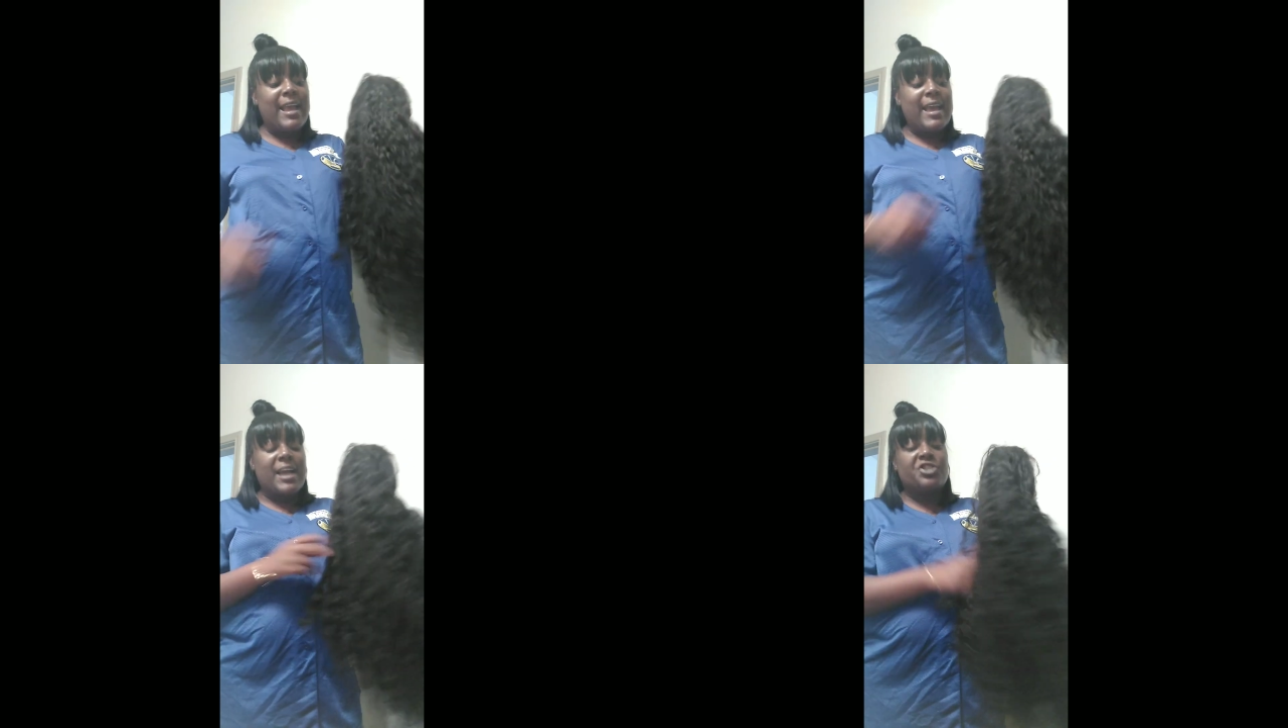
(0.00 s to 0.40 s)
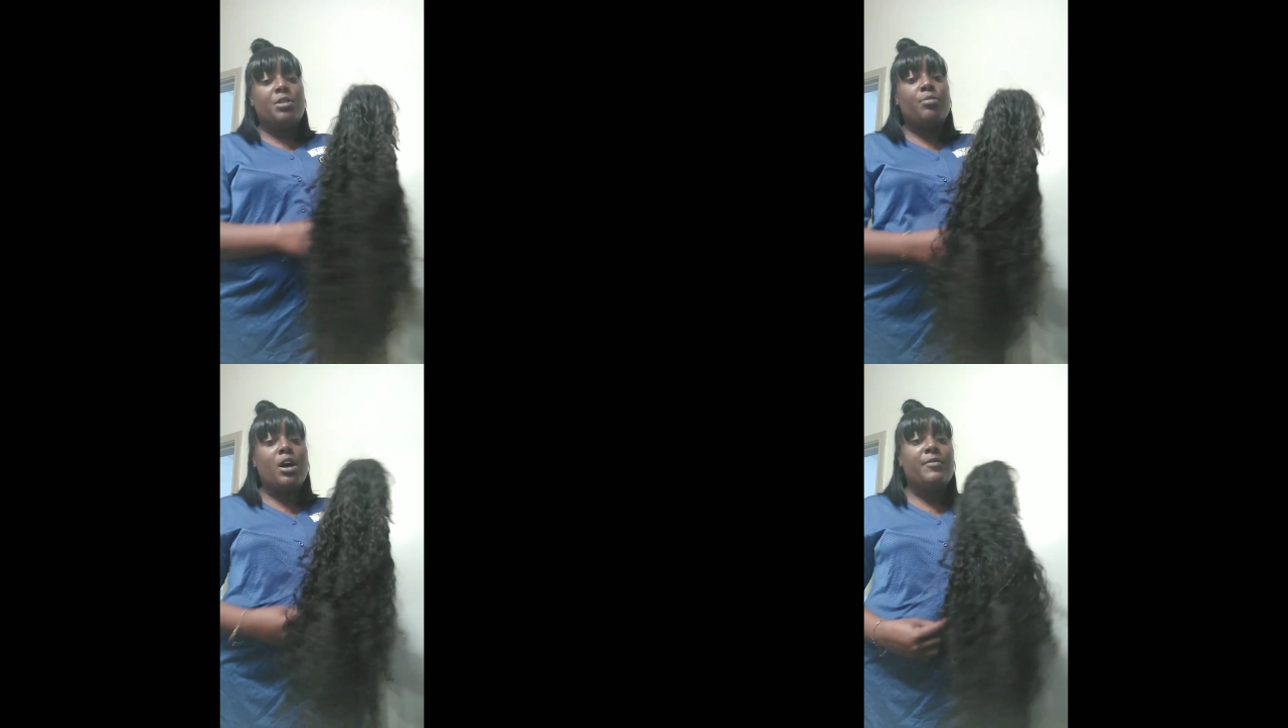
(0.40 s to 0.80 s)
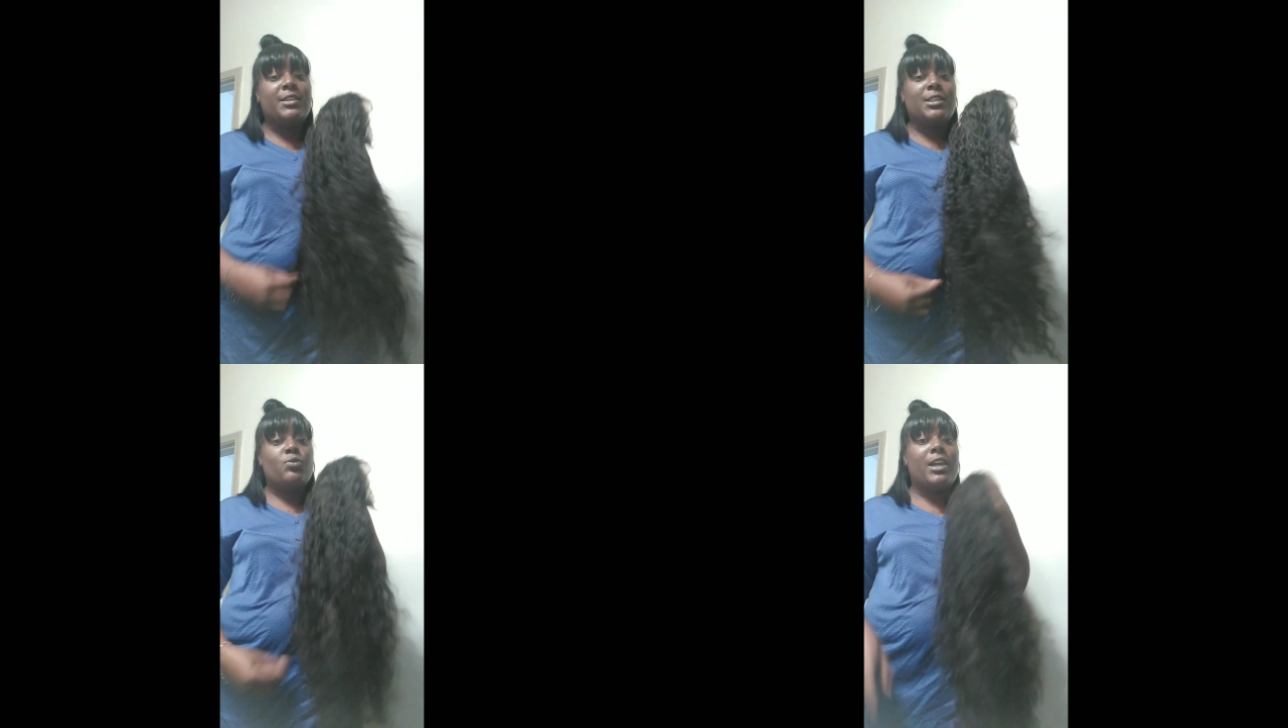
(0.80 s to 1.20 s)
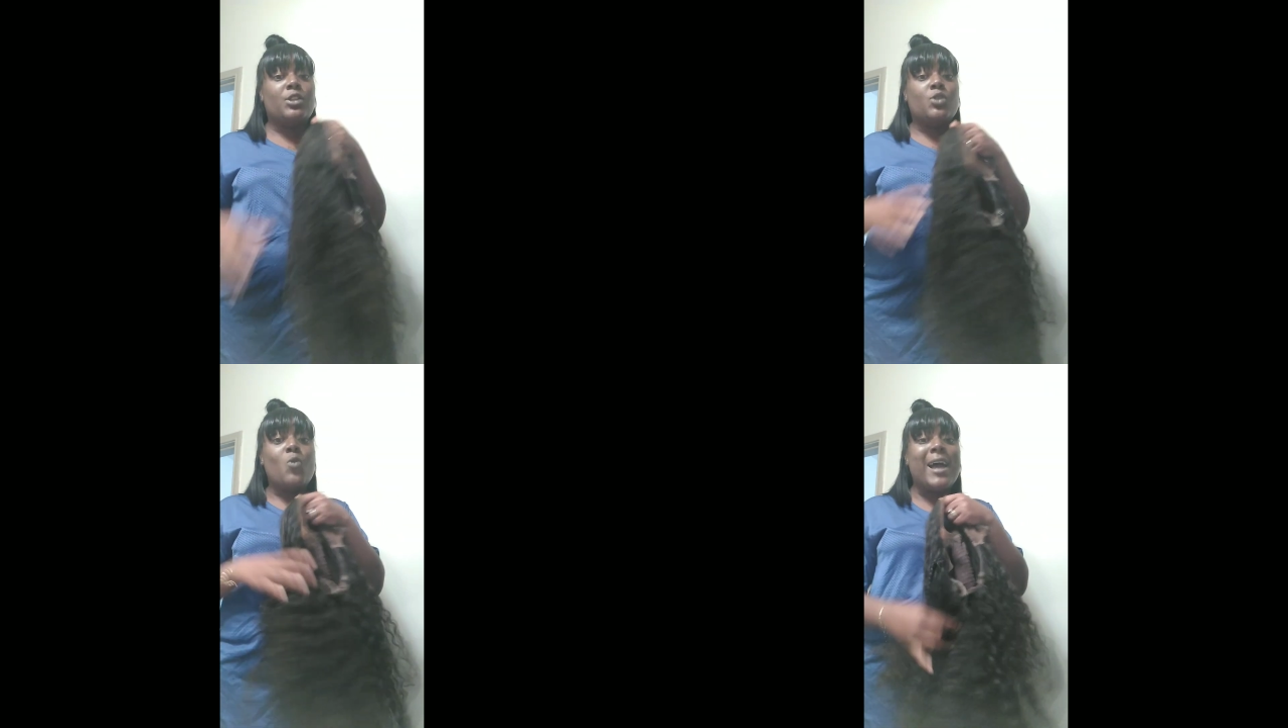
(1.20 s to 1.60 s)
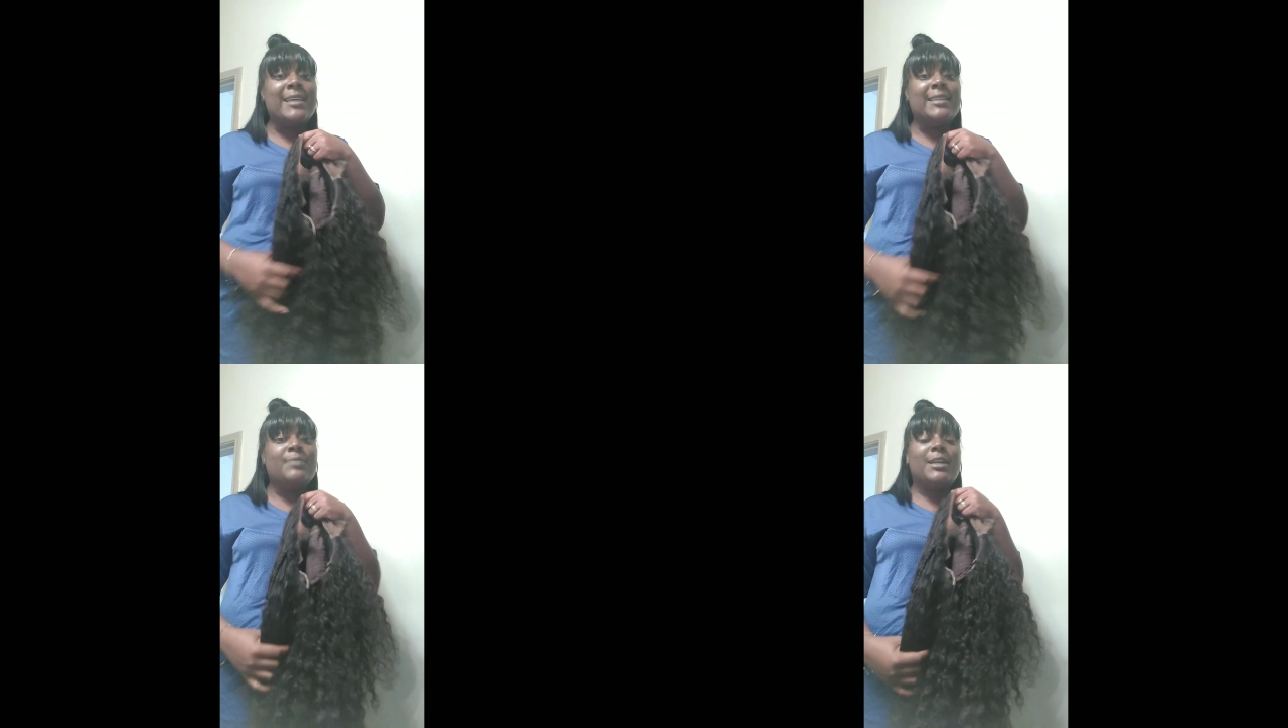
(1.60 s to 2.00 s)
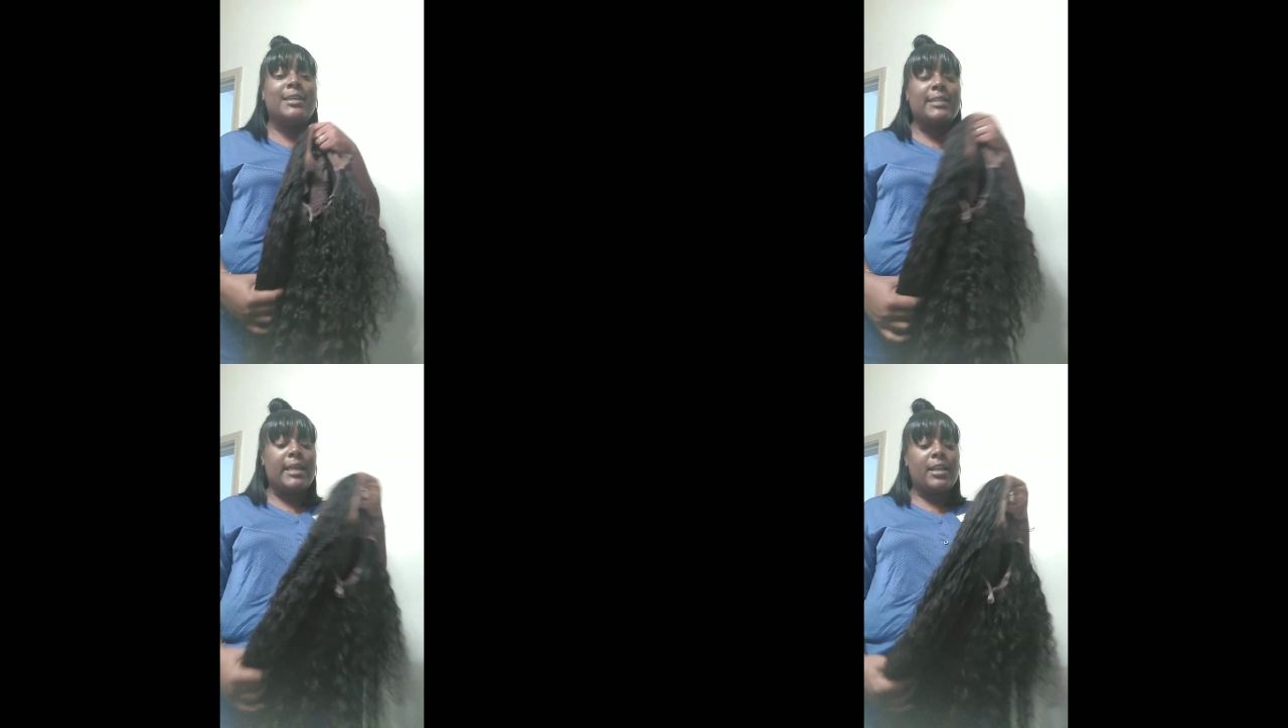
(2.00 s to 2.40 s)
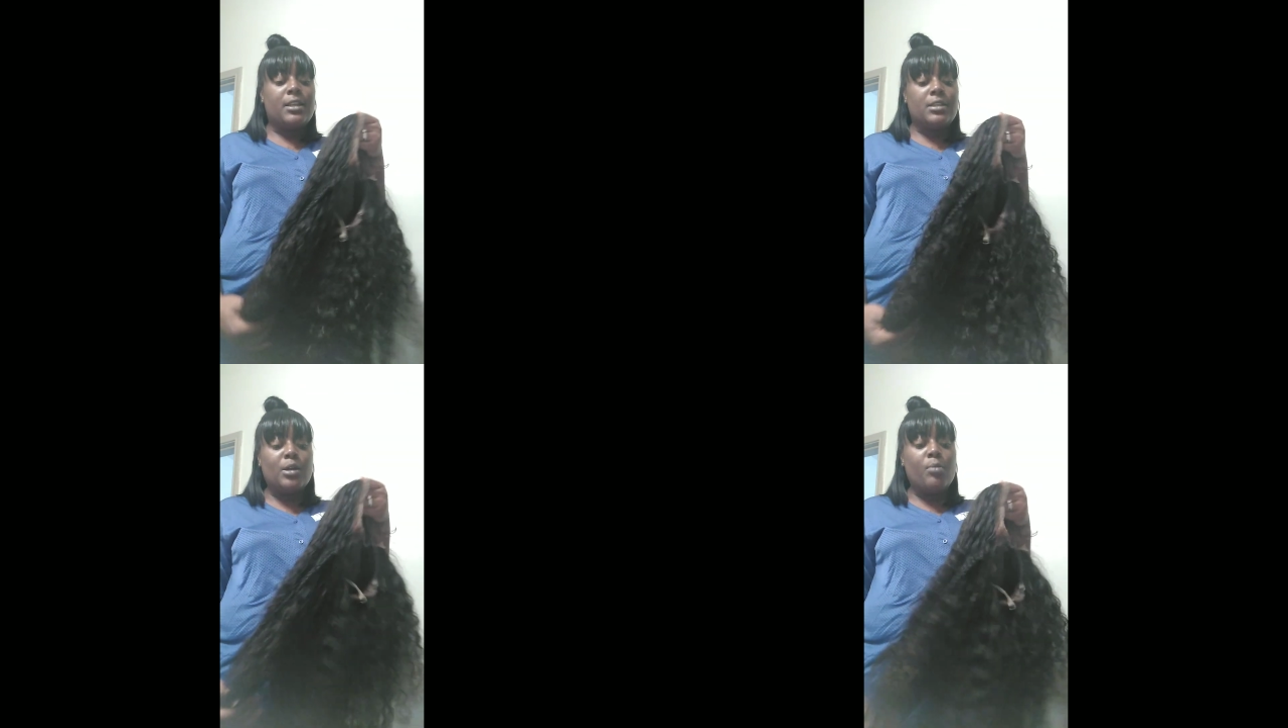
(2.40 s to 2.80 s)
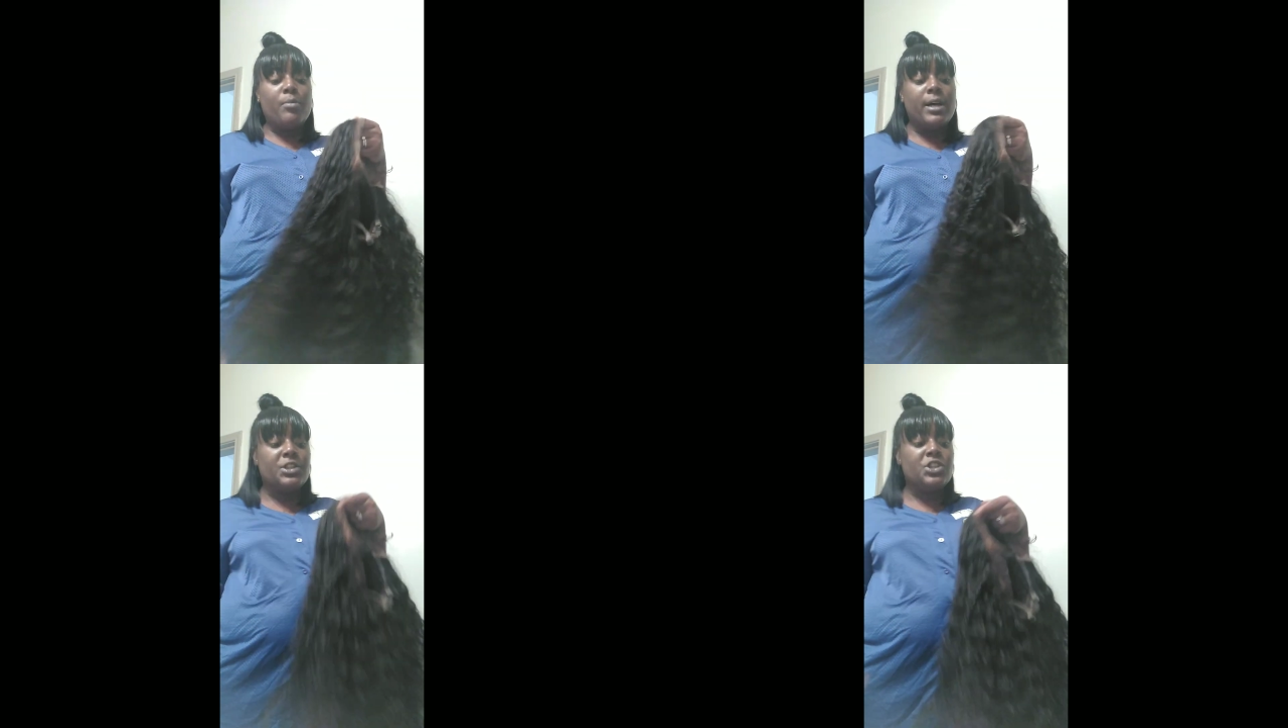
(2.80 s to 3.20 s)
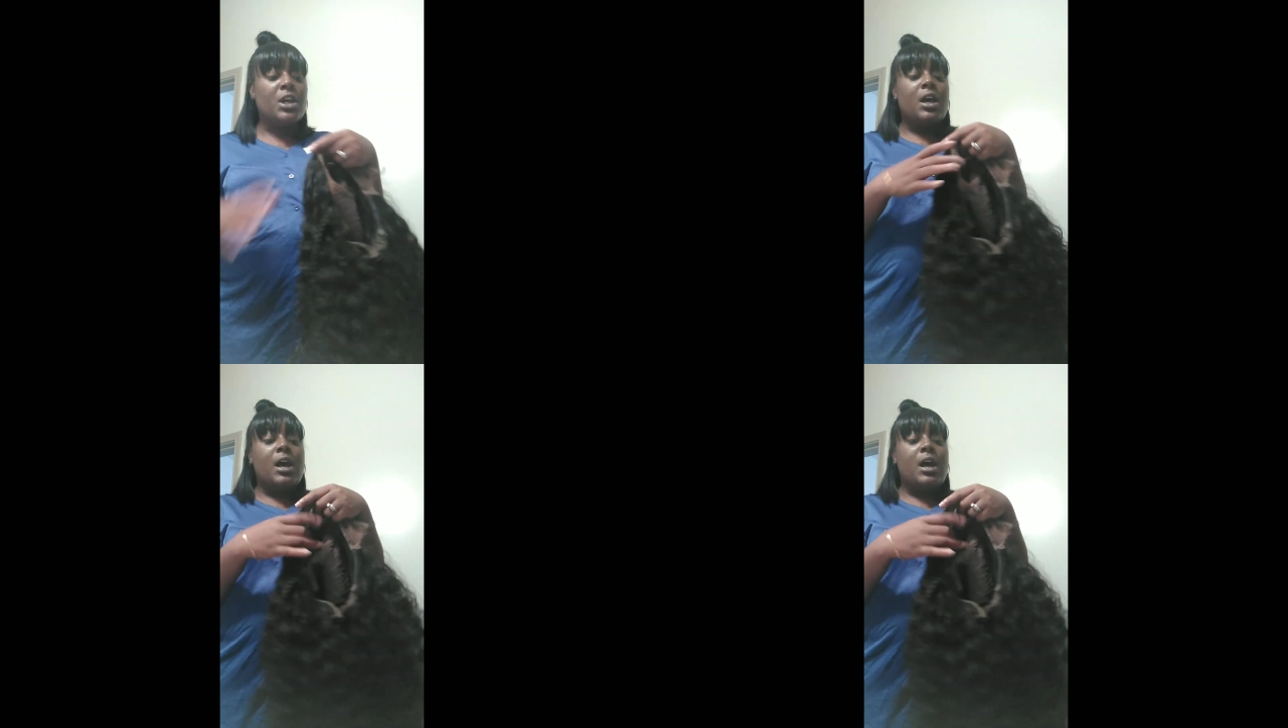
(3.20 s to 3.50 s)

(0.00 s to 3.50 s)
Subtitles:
I actually bought this wig twice because I liked it so much.